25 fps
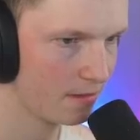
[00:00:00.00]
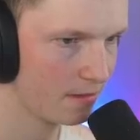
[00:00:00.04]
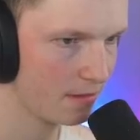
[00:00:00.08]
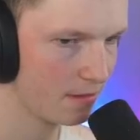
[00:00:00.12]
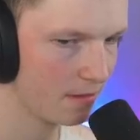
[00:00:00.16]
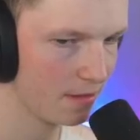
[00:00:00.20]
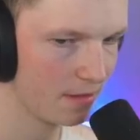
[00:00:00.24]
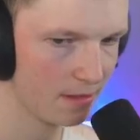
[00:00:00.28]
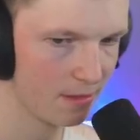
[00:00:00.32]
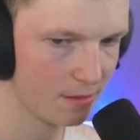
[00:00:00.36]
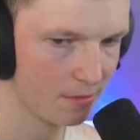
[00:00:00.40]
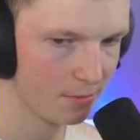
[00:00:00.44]

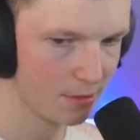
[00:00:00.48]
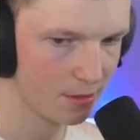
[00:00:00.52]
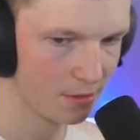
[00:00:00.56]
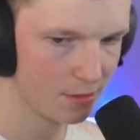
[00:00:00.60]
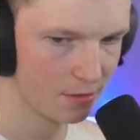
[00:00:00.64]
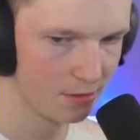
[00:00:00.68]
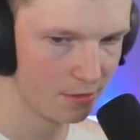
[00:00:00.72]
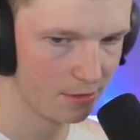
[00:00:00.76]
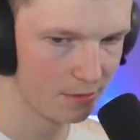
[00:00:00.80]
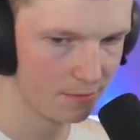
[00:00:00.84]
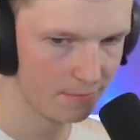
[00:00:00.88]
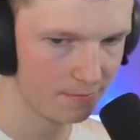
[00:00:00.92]
There we
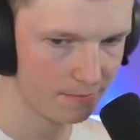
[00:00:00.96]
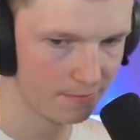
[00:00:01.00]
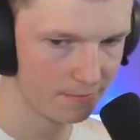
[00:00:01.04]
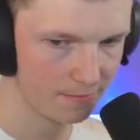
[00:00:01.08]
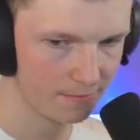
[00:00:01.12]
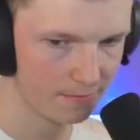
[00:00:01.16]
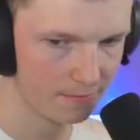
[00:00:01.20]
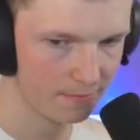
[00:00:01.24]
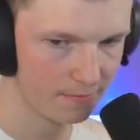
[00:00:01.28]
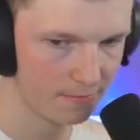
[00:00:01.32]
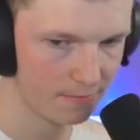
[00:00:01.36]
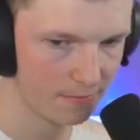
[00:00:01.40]
go.
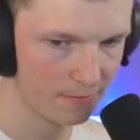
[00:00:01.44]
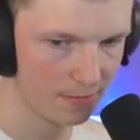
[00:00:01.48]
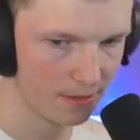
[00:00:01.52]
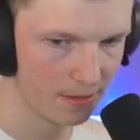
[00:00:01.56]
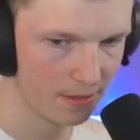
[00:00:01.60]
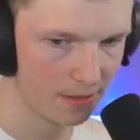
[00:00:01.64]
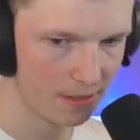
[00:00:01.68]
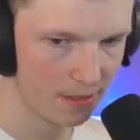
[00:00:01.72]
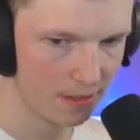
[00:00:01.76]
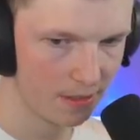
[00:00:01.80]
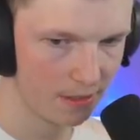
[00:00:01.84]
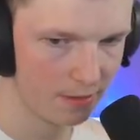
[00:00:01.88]

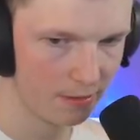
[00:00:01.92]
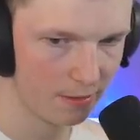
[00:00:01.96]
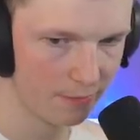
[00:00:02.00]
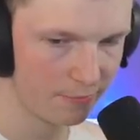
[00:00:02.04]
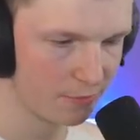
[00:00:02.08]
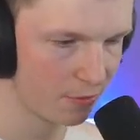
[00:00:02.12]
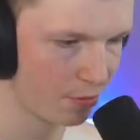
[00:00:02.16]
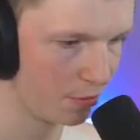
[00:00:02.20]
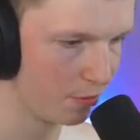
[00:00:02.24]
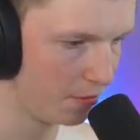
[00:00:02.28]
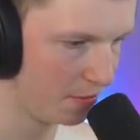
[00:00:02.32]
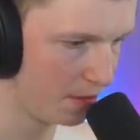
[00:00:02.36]
You have
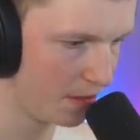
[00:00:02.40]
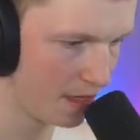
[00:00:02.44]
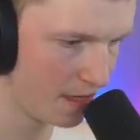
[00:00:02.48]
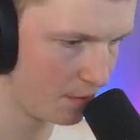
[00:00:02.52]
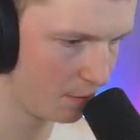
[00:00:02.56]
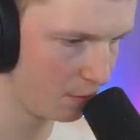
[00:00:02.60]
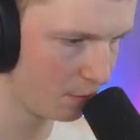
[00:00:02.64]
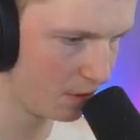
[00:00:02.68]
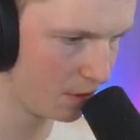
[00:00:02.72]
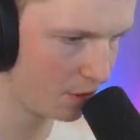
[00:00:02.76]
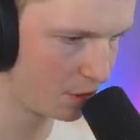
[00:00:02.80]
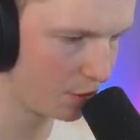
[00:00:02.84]
to go.
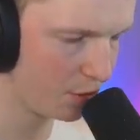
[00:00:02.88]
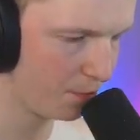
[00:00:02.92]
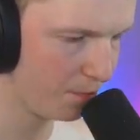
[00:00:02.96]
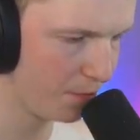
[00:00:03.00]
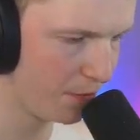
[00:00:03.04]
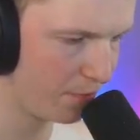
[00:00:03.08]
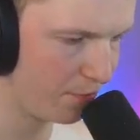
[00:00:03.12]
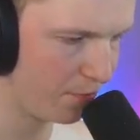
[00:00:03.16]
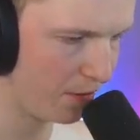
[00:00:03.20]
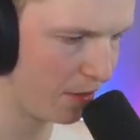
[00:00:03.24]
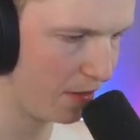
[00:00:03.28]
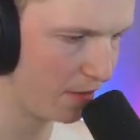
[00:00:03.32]
It should
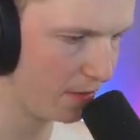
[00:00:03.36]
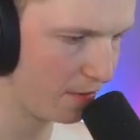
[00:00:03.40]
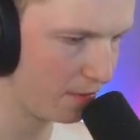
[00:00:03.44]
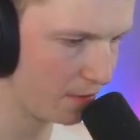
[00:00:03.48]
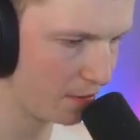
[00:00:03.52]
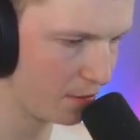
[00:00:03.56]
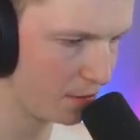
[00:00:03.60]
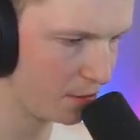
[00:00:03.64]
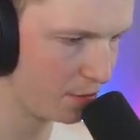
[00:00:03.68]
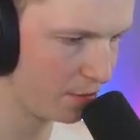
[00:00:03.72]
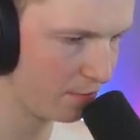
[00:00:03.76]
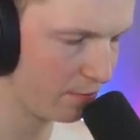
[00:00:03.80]
be fine.
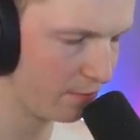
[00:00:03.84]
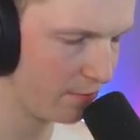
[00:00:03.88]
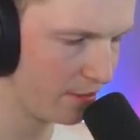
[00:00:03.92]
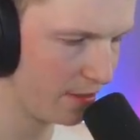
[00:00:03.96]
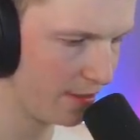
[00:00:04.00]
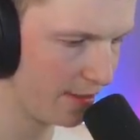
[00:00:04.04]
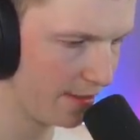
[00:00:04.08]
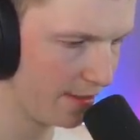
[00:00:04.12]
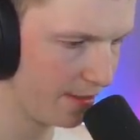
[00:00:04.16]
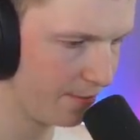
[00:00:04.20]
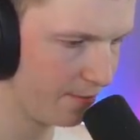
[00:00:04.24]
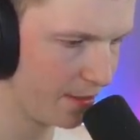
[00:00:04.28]
It shouldn't
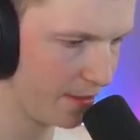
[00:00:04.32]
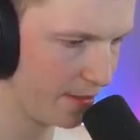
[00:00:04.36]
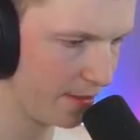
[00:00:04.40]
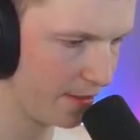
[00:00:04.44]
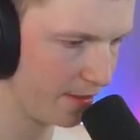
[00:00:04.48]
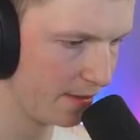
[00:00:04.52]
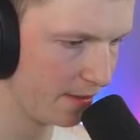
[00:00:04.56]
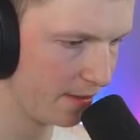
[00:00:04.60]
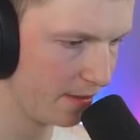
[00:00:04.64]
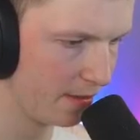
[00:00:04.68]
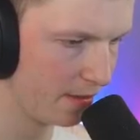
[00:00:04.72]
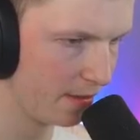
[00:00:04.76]
really
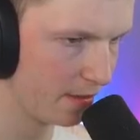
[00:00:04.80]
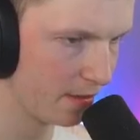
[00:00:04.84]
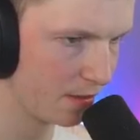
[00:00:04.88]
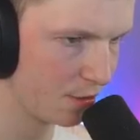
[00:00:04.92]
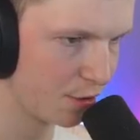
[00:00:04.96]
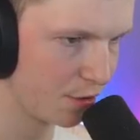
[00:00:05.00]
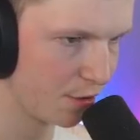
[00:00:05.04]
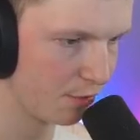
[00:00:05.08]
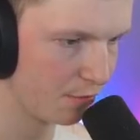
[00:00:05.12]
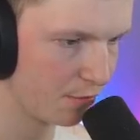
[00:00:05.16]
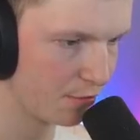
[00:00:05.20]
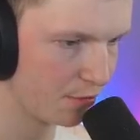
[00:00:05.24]
be
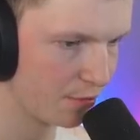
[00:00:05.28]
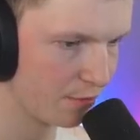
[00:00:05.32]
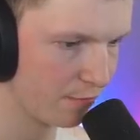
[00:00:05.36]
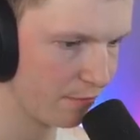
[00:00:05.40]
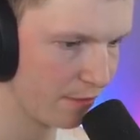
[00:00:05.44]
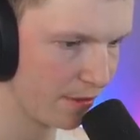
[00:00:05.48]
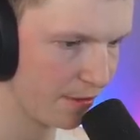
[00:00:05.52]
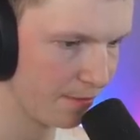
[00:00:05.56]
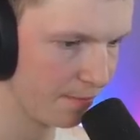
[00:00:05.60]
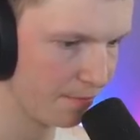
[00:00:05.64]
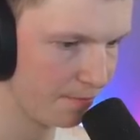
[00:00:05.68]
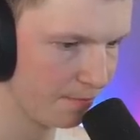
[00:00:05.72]
shouting
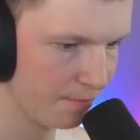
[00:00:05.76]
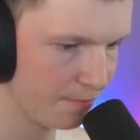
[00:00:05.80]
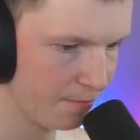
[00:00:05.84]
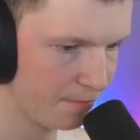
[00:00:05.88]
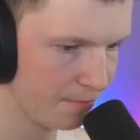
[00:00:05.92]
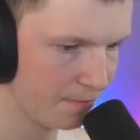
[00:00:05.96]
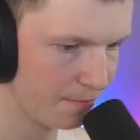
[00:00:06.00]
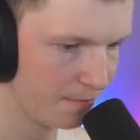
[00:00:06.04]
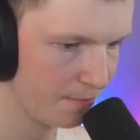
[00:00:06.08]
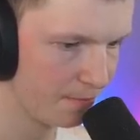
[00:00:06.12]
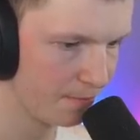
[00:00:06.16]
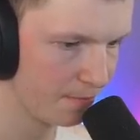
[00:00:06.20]
terrain.
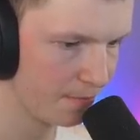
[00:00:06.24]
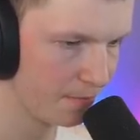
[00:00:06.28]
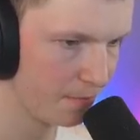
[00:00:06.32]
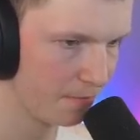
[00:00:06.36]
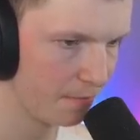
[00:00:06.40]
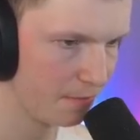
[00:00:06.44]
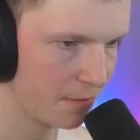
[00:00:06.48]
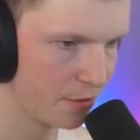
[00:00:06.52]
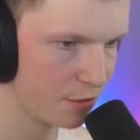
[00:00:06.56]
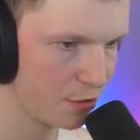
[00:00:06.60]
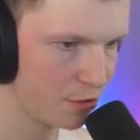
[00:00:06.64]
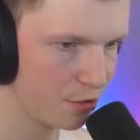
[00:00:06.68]

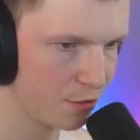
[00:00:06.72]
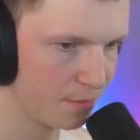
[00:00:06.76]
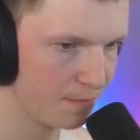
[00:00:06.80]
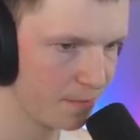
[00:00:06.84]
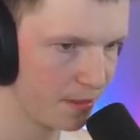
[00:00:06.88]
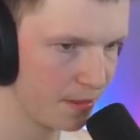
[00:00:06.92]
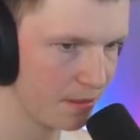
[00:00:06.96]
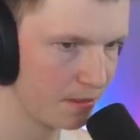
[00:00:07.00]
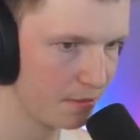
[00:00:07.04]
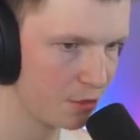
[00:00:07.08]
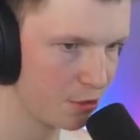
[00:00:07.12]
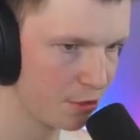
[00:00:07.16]
It
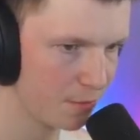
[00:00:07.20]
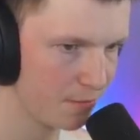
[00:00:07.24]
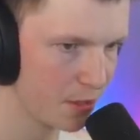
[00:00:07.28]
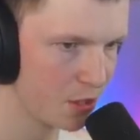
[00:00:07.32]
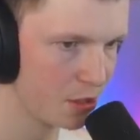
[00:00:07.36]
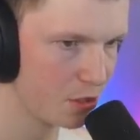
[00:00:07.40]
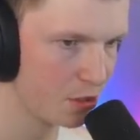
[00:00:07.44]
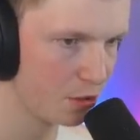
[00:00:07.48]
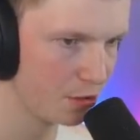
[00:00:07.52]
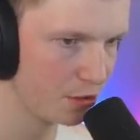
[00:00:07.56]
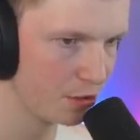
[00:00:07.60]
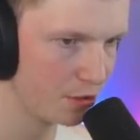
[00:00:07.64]
should be
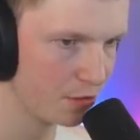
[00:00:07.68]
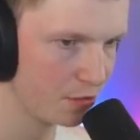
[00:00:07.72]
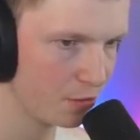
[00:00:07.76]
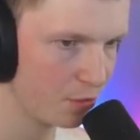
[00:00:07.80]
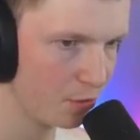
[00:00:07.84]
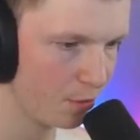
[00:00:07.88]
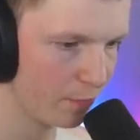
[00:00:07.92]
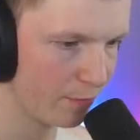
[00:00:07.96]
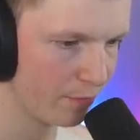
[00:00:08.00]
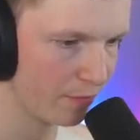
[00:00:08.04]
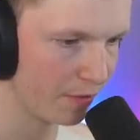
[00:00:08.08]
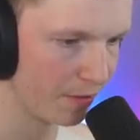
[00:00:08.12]
good,
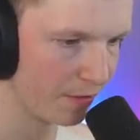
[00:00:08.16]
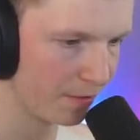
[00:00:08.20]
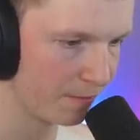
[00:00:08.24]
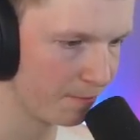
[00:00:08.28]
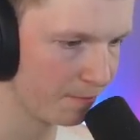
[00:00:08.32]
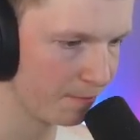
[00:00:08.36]
hopefully.